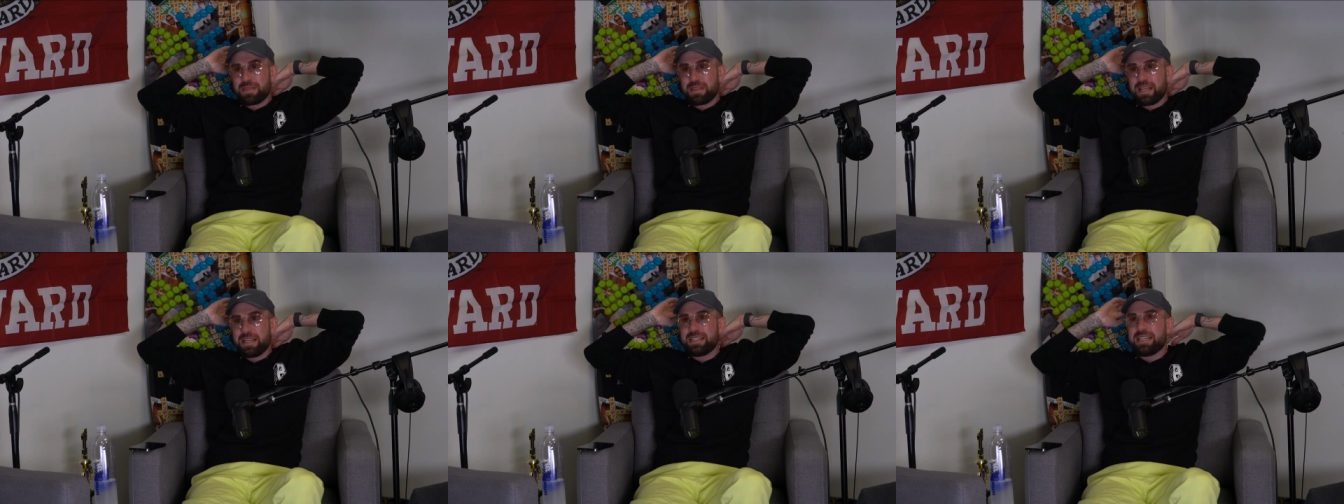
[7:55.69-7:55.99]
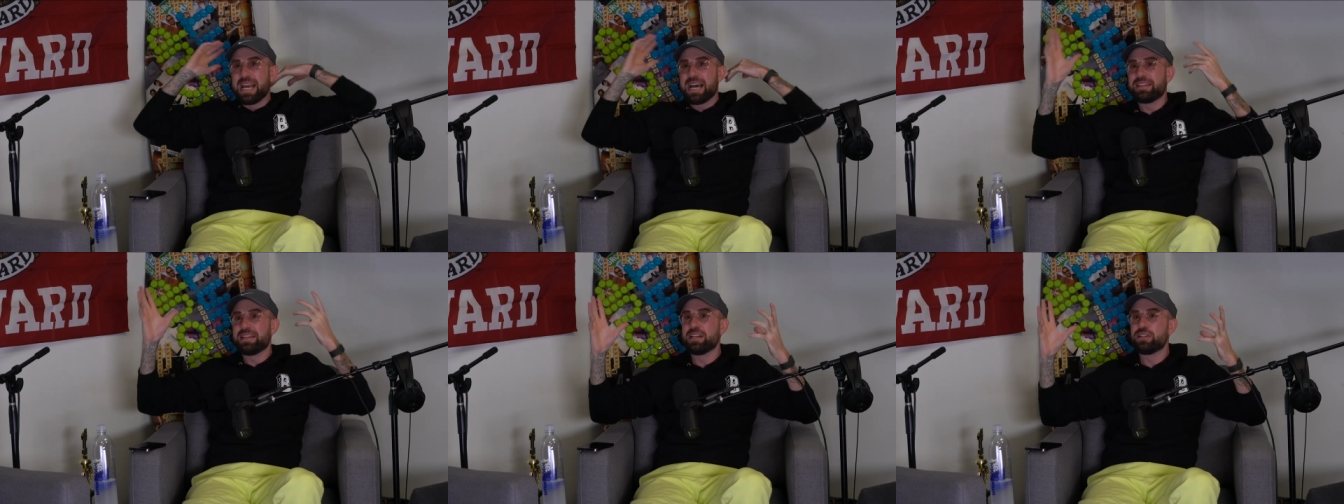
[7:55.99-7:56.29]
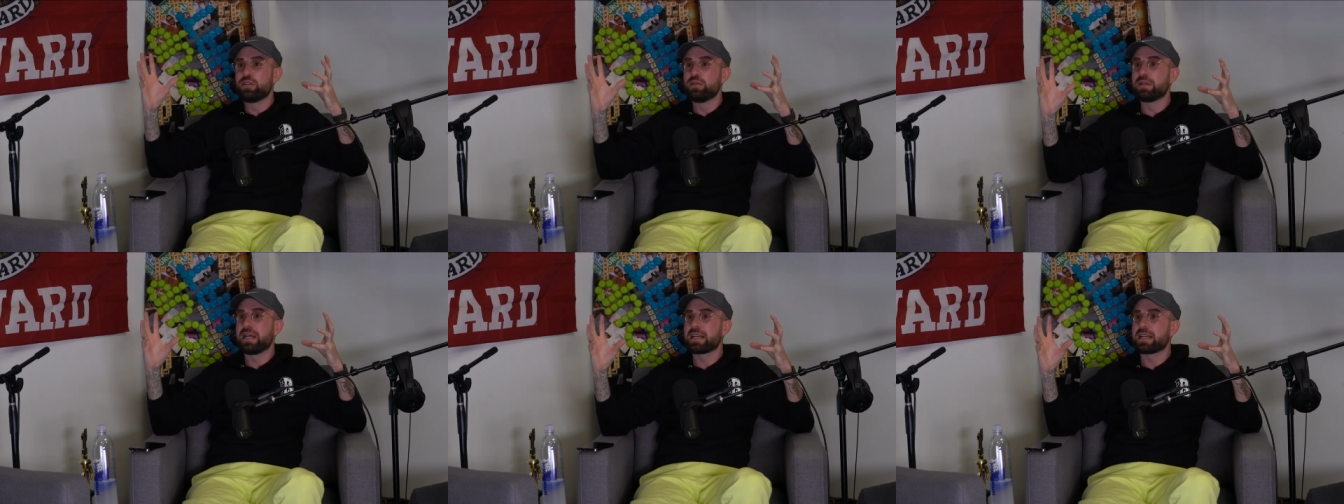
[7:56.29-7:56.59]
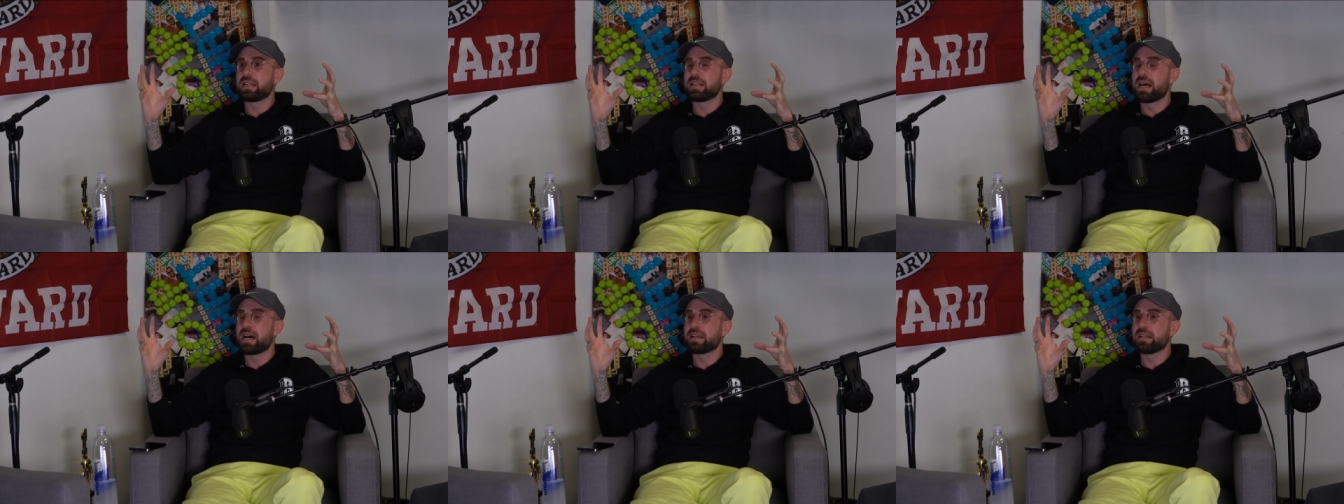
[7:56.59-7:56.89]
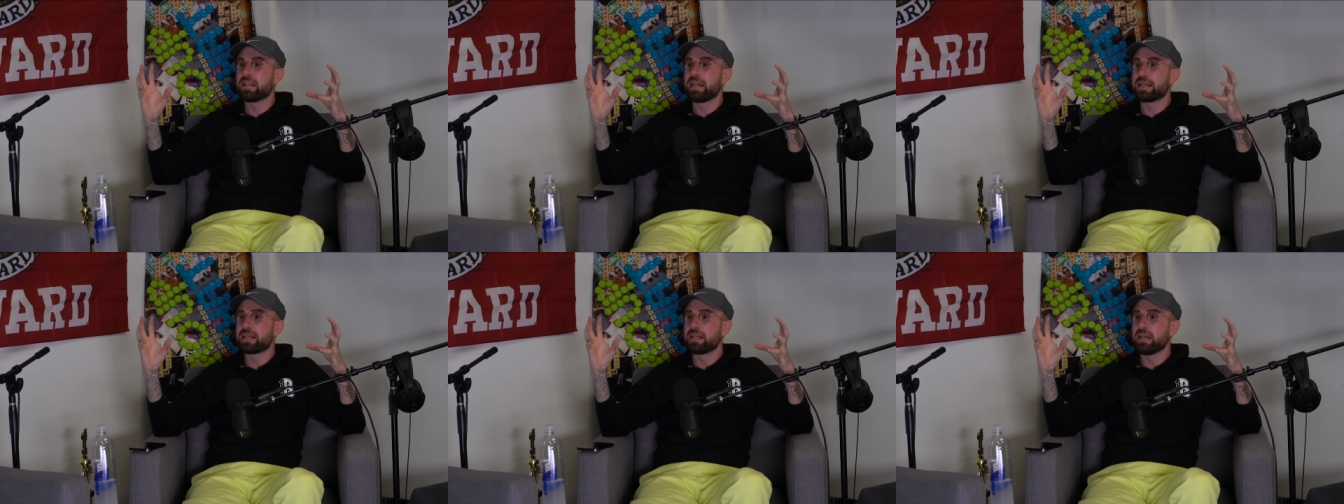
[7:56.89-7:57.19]
Yeah, they do like a lot of
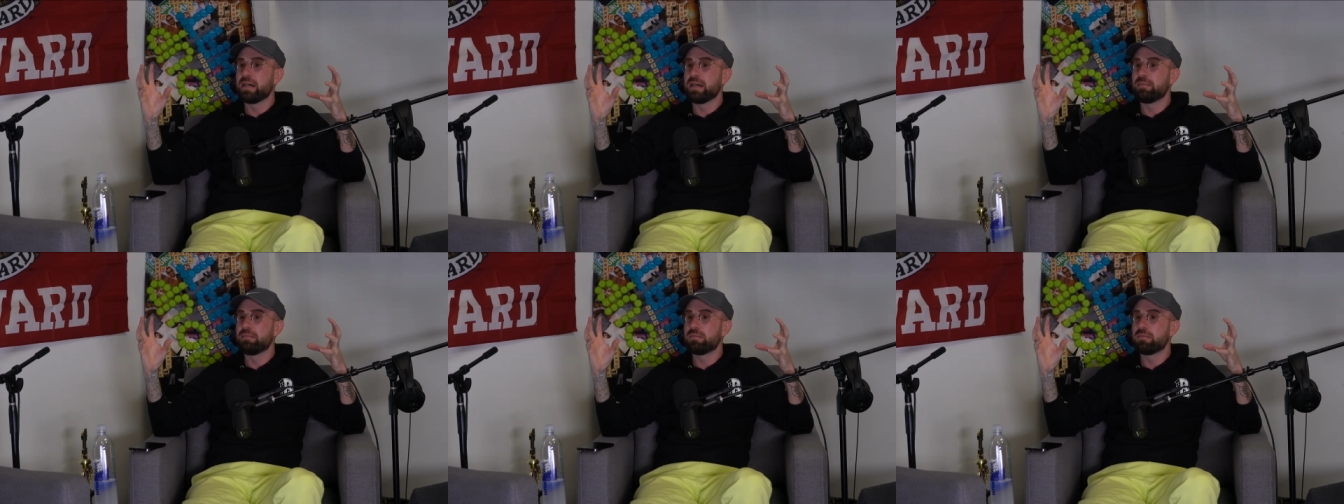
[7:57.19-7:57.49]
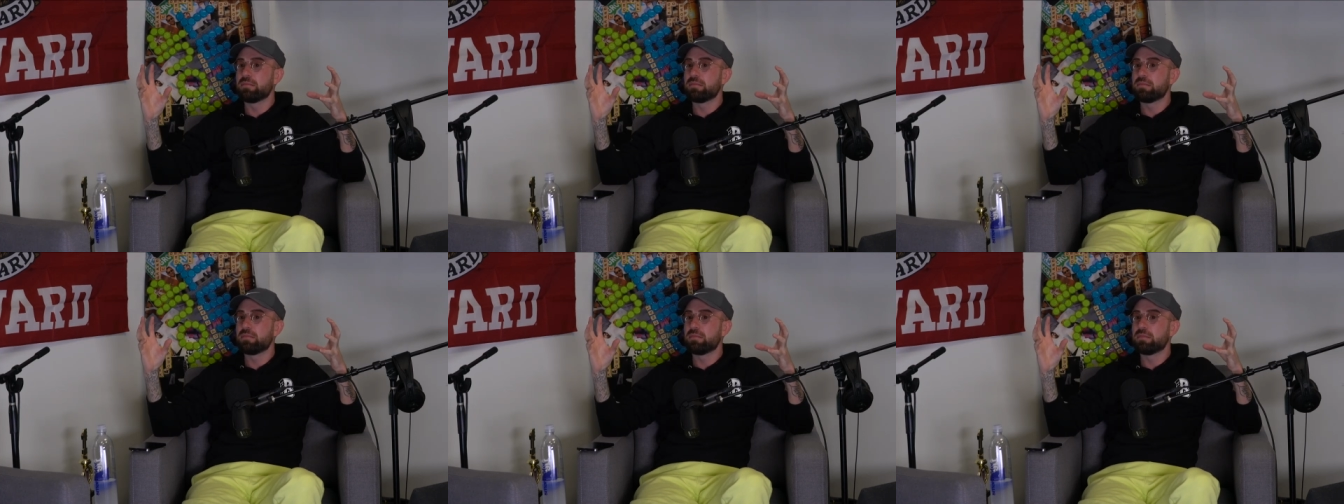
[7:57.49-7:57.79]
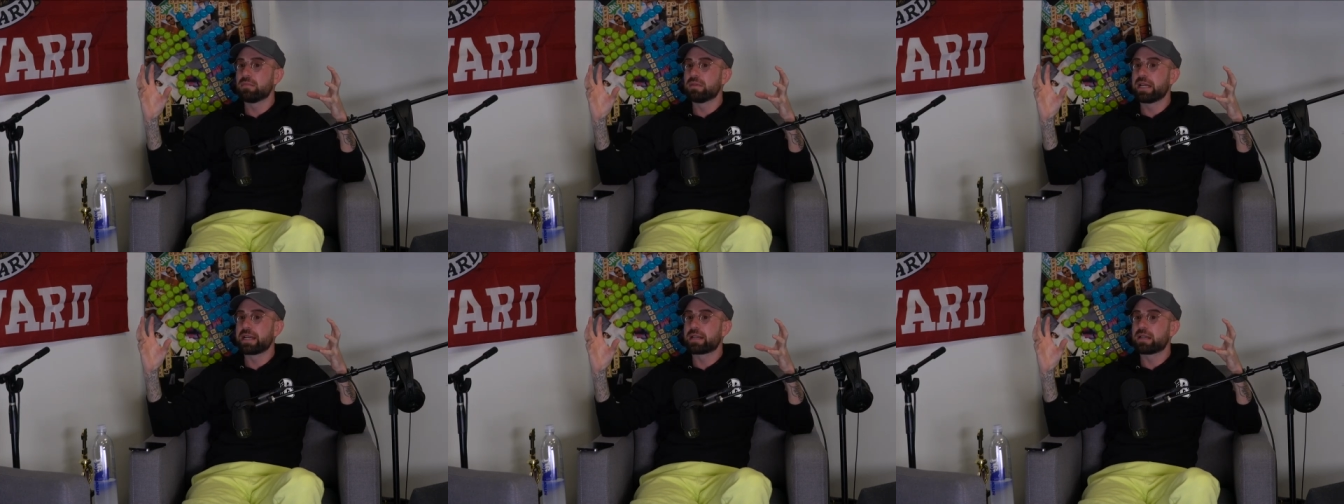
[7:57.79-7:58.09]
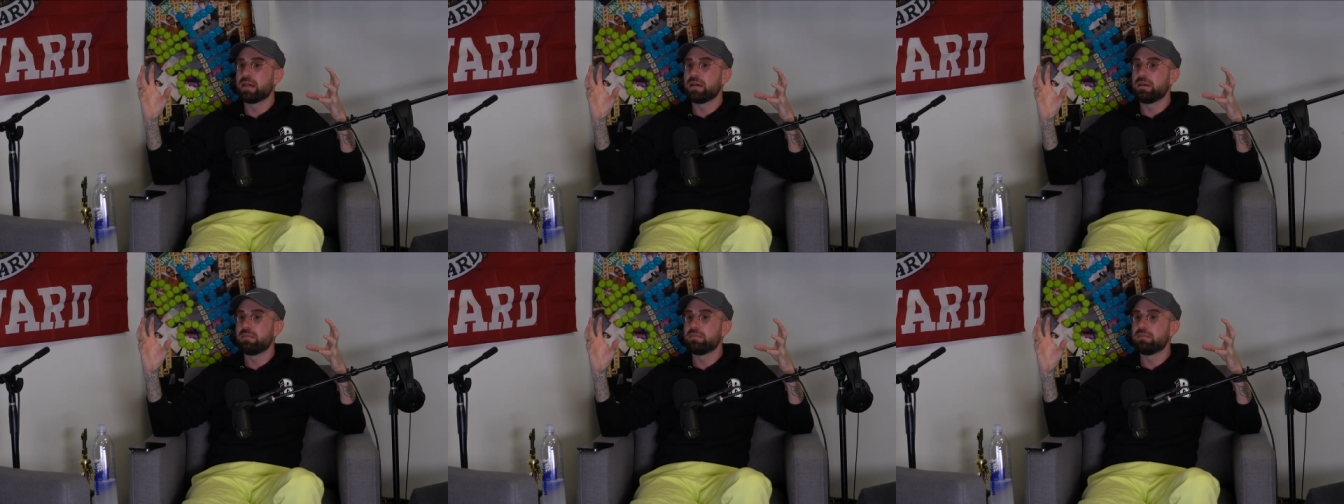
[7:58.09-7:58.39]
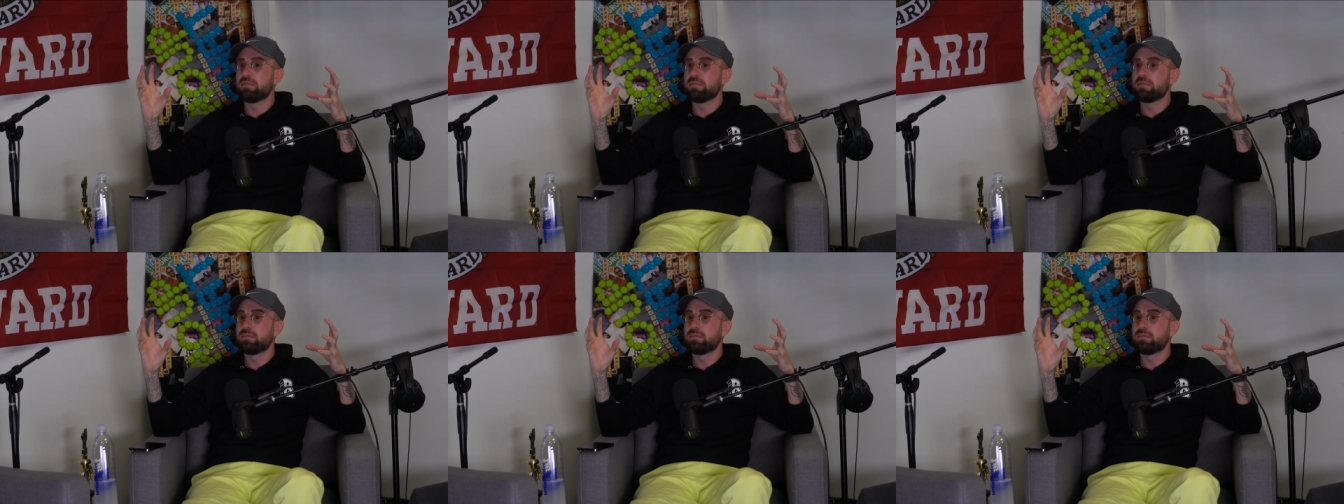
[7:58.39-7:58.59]
like um like um